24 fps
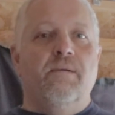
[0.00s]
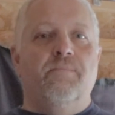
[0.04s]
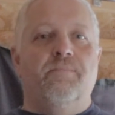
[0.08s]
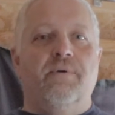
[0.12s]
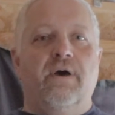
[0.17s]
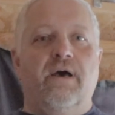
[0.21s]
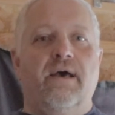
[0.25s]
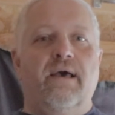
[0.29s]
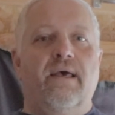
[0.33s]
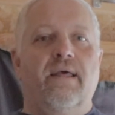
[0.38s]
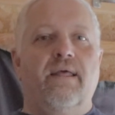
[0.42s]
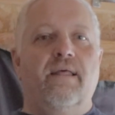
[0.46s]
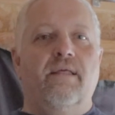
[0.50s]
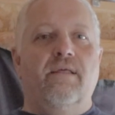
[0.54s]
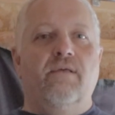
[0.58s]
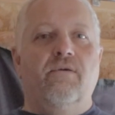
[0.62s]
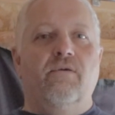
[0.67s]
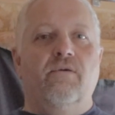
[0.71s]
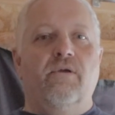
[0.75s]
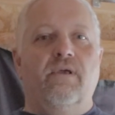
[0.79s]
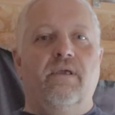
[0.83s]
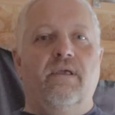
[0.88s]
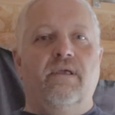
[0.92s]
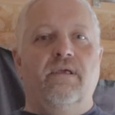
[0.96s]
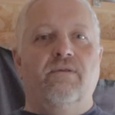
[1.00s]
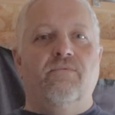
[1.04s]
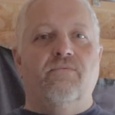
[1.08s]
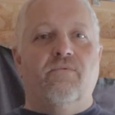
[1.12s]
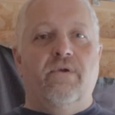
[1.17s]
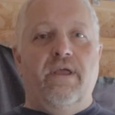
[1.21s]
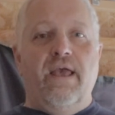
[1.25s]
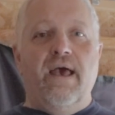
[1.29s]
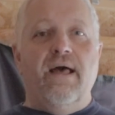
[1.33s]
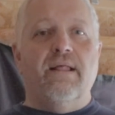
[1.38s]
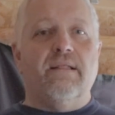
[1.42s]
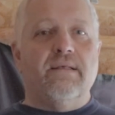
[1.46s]
but in
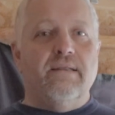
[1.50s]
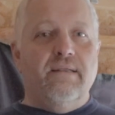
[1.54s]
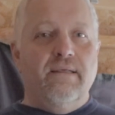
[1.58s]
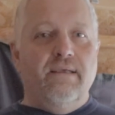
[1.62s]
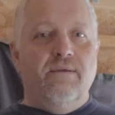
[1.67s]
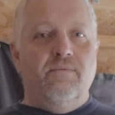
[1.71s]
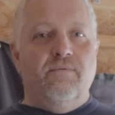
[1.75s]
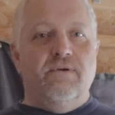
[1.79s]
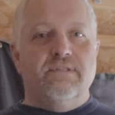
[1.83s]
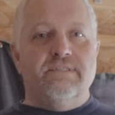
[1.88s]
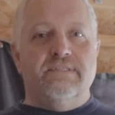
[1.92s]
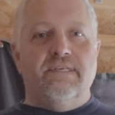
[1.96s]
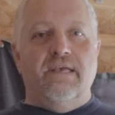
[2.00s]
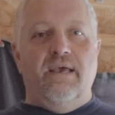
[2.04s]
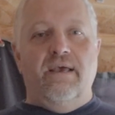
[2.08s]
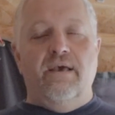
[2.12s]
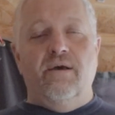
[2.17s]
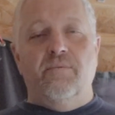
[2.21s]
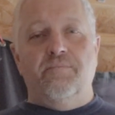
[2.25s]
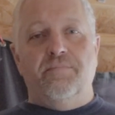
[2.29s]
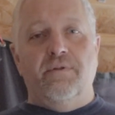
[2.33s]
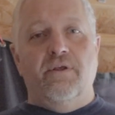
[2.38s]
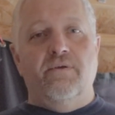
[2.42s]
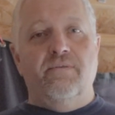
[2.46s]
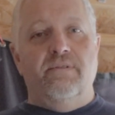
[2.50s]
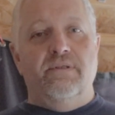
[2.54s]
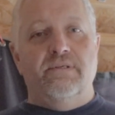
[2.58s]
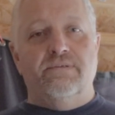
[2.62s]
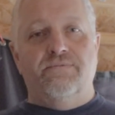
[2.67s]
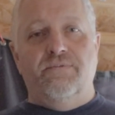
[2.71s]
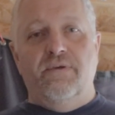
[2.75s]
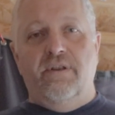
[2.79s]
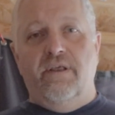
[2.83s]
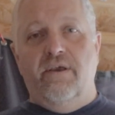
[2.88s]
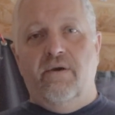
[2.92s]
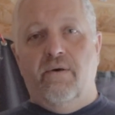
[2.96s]
reality, once I upload this
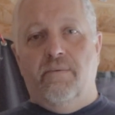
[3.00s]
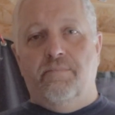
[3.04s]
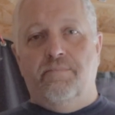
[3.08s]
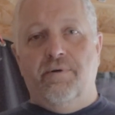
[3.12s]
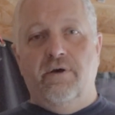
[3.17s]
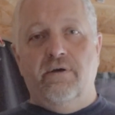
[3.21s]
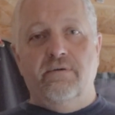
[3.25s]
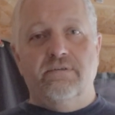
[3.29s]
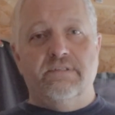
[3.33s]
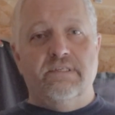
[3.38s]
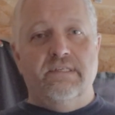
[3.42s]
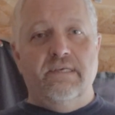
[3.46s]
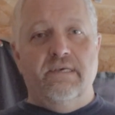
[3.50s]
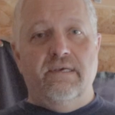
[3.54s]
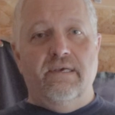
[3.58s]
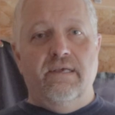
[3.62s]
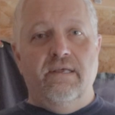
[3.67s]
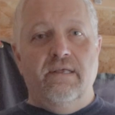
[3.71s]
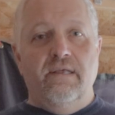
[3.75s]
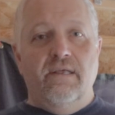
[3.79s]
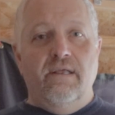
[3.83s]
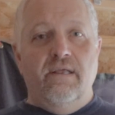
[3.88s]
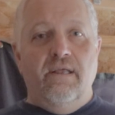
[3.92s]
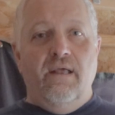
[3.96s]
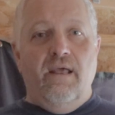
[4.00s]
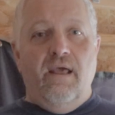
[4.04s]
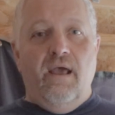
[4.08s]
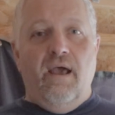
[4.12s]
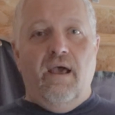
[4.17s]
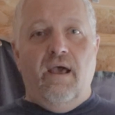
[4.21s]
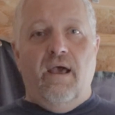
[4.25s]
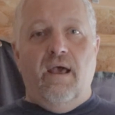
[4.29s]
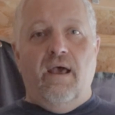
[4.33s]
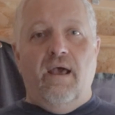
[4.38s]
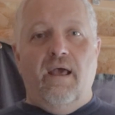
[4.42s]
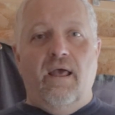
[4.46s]
video and post it,
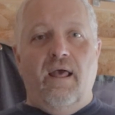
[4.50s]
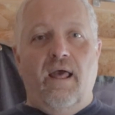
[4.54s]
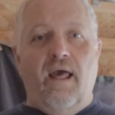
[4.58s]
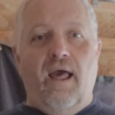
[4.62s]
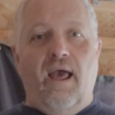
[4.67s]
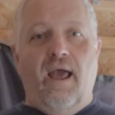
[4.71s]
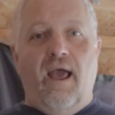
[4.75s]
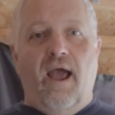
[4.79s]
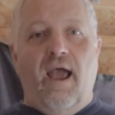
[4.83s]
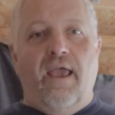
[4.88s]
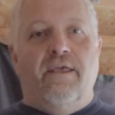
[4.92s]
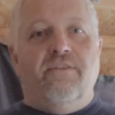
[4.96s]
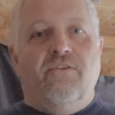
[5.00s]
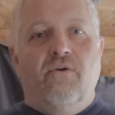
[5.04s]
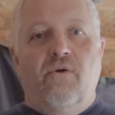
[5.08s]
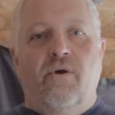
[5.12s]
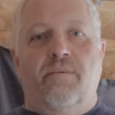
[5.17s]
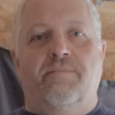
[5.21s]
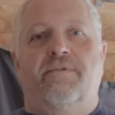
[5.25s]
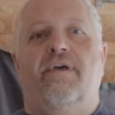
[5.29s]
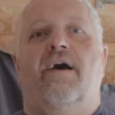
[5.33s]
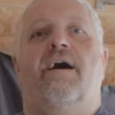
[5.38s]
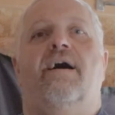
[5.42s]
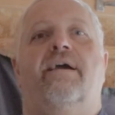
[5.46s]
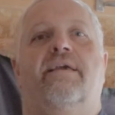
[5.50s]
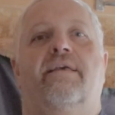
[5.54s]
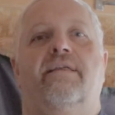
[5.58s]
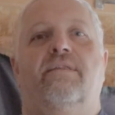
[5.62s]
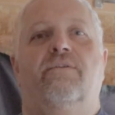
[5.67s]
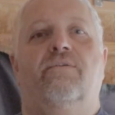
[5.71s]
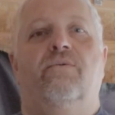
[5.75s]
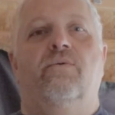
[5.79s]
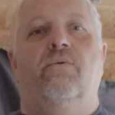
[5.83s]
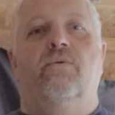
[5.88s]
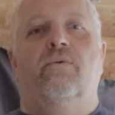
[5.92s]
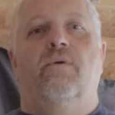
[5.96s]
I know I'm
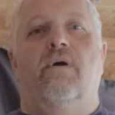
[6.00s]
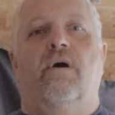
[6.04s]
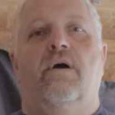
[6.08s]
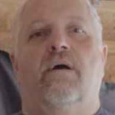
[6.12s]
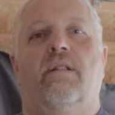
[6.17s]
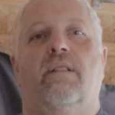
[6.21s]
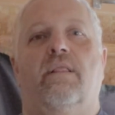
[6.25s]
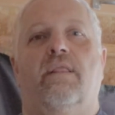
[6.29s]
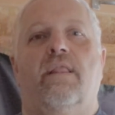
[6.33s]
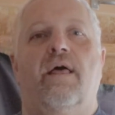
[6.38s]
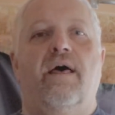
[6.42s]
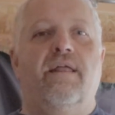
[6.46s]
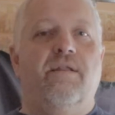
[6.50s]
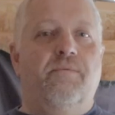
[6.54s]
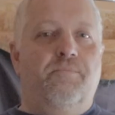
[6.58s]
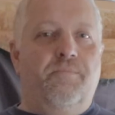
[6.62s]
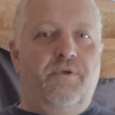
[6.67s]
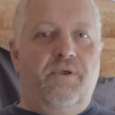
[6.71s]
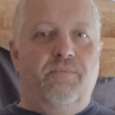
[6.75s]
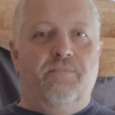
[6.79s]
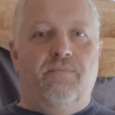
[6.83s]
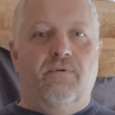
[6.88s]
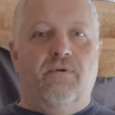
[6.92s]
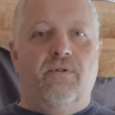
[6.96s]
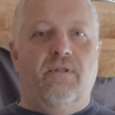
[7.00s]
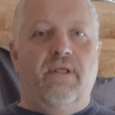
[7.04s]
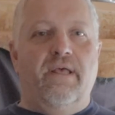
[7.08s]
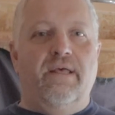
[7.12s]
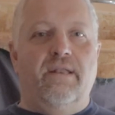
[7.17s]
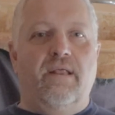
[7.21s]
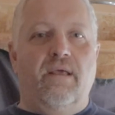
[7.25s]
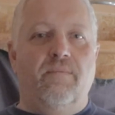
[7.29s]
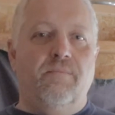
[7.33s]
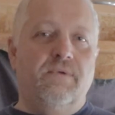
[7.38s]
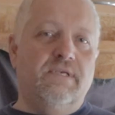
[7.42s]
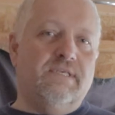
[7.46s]
talking to a lot of people,
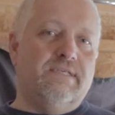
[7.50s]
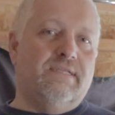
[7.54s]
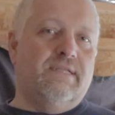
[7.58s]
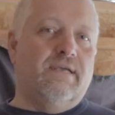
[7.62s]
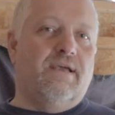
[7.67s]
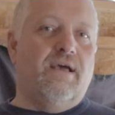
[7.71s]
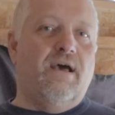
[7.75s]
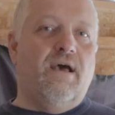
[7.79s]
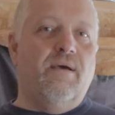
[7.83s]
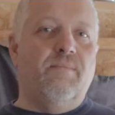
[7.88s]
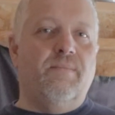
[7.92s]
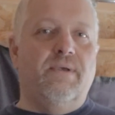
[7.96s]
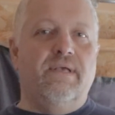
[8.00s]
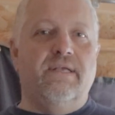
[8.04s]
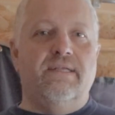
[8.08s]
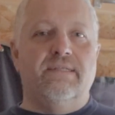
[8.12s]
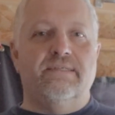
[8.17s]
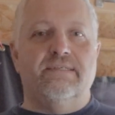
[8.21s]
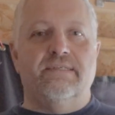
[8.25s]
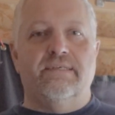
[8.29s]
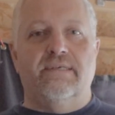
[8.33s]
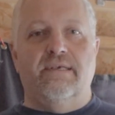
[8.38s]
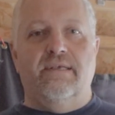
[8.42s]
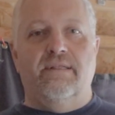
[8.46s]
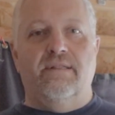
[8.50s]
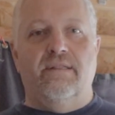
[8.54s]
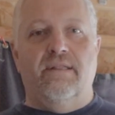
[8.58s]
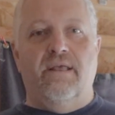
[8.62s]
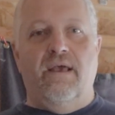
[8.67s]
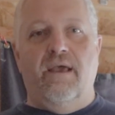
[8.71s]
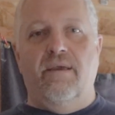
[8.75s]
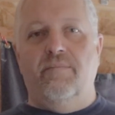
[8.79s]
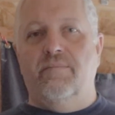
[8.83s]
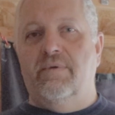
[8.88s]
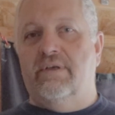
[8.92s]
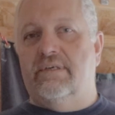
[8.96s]
and I miss the comments, and
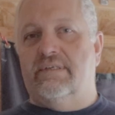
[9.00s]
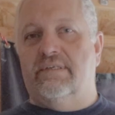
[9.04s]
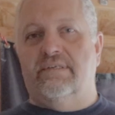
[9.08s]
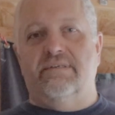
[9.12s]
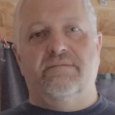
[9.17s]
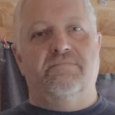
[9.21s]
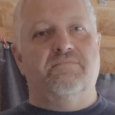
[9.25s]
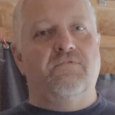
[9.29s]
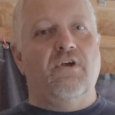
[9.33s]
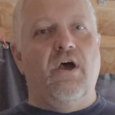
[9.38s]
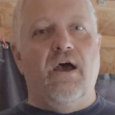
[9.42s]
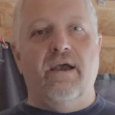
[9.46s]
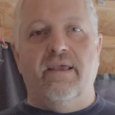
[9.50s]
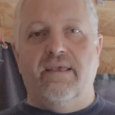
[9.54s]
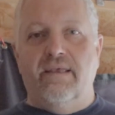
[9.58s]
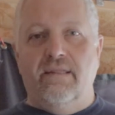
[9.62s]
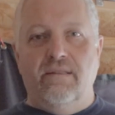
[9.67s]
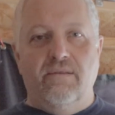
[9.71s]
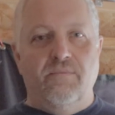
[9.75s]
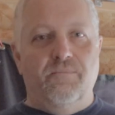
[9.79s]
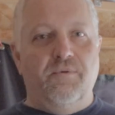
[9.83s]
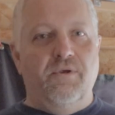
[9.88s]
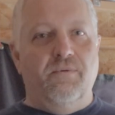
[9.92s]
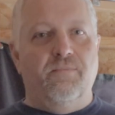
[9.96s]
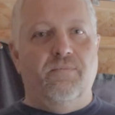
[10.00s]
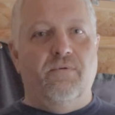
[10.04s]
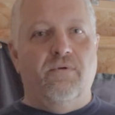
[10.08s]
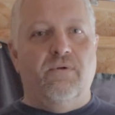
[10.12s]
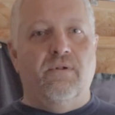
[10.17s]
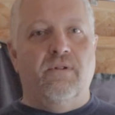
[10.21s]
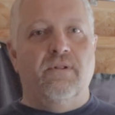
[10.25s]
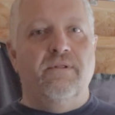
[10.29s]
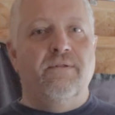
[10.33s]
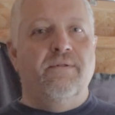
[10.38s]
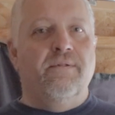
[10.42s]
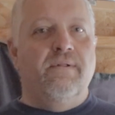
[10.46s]
I miss talking to
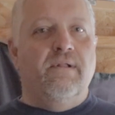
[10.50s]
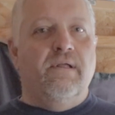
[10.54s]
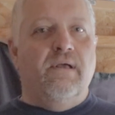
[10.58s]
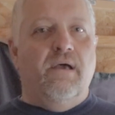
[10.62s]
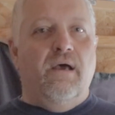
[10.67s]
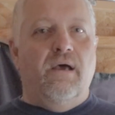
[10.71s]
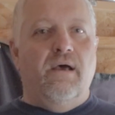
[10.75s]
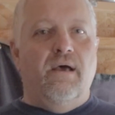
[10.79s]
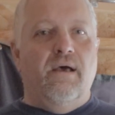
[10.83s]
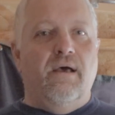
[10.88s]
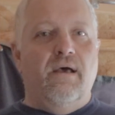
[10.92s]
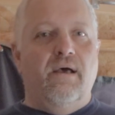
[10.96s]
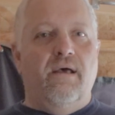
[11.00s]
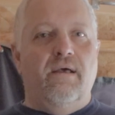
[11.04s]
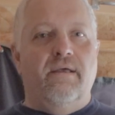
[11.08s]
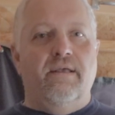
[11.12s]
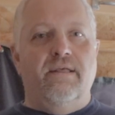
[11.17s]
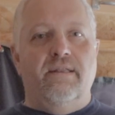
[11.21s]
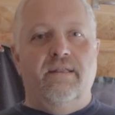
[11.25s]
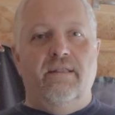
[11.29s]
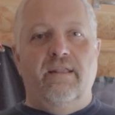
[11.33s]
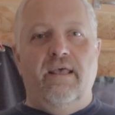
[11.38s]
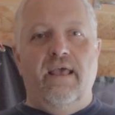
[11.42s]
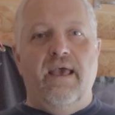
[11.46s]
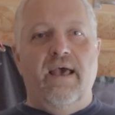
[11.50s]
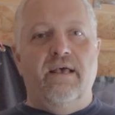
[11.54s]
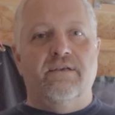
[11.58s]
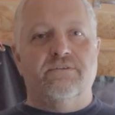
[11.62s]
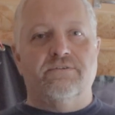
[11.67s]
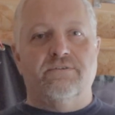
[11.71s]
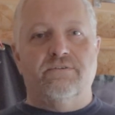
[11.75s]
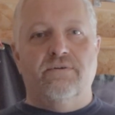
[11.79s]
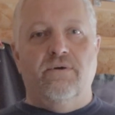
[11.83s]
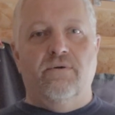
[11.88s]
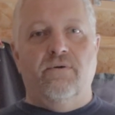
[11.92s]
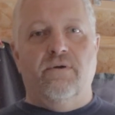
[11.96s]
people in the
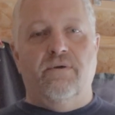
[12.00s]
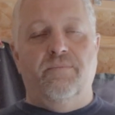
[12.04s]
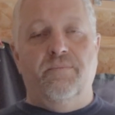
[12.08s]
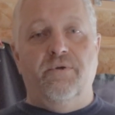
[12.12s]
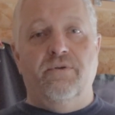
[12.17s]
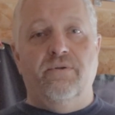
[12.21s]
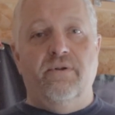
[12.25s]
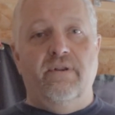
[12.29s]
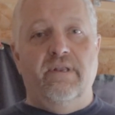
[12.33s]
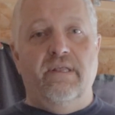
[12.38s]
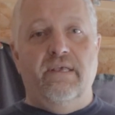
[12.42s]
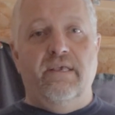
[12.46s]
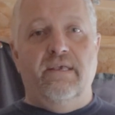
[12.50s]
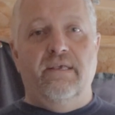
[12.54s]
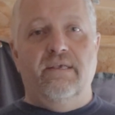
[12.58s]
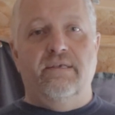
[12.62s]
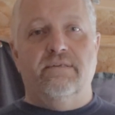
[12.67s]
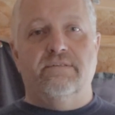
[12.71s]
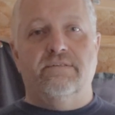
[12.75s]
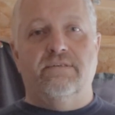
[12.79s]
Astro community.